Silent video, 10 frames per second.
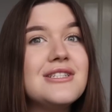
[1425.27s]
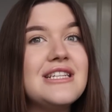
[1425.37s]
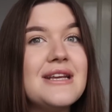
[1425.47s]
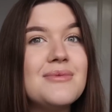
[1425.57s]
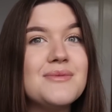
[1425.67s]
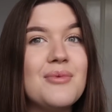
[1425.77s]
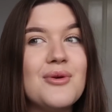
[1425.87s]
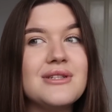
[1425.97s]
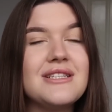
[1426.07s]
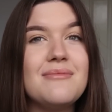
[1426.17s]
She was
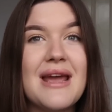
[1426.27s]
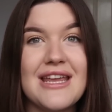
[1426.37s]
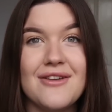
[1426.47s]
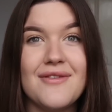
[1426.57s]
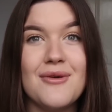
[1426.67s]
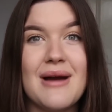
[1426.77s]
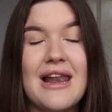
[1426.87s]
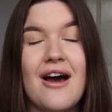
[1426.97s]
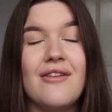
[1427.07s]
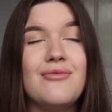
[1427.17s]
born to Make You Feel My
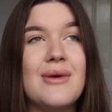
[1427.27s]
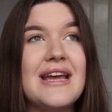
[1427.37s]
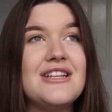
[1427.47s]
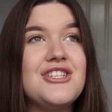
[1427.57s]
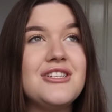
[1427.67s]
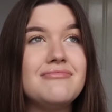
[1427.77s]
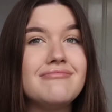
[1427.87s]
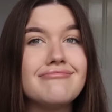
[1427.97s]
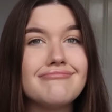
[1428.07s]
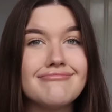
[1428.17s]
Love, which,
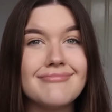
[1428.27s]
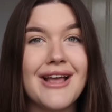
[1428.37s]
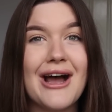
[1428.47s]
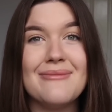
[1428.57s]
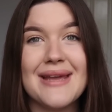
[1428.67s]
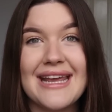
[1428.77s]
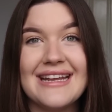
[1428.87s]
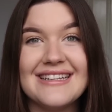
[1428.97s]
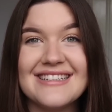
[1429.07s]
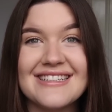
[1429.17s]
I
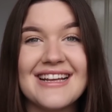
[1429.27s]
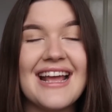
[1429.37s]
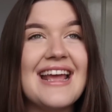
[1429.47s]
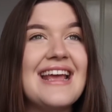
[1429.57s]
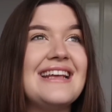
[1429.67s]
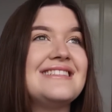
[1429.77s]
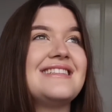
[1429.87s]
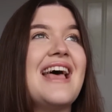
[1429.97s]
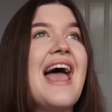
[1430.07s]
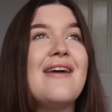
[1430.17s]
mean,
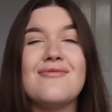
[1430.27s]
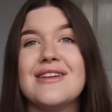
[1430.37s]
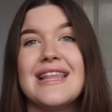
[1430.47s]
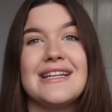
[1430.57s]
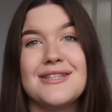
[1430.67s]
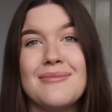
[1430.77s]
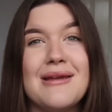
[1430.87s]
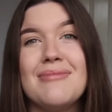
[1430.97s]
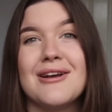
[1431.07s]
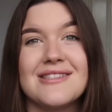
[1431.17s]
is everything to me
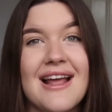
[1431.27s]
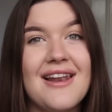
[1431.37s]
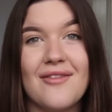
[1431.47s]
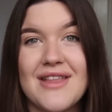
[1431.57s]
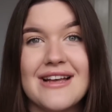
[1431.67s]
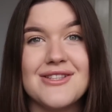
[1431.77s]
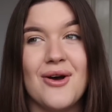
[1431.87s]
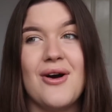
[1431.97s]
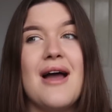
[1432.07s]
because I love that song.